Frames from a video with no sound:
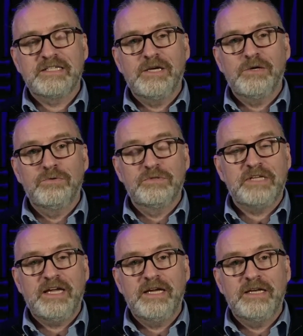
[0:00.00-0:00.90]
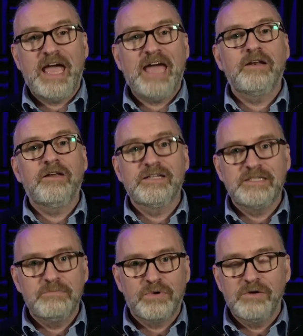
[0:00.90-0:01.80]
skills in
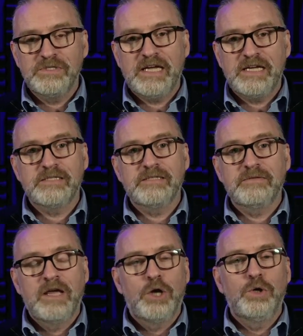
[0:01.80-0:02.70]
analysing process and